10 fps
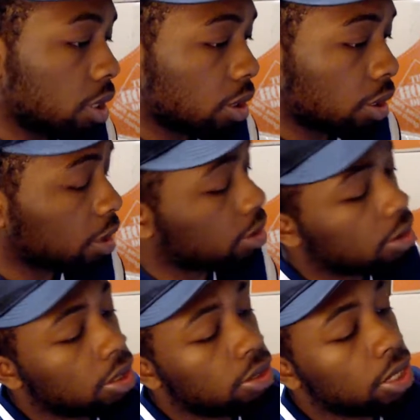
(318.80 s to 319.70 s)
like I
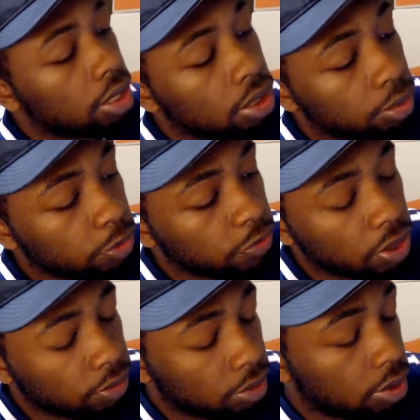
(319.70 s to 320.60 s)
said, you got to get him
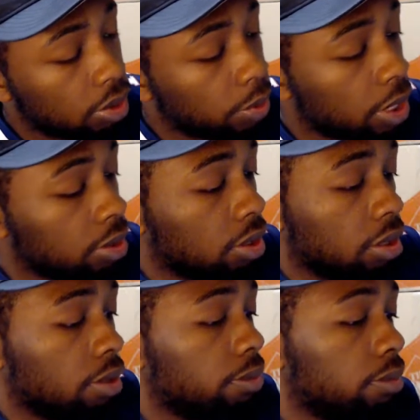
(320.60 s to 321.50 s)
involved into the passing
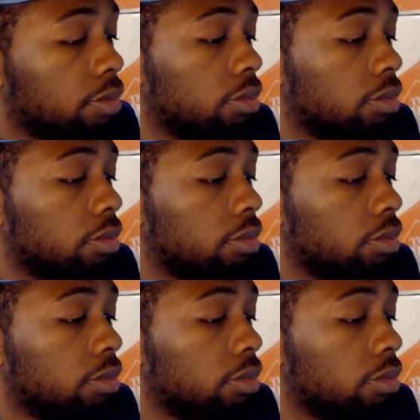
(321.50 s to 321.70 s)
game.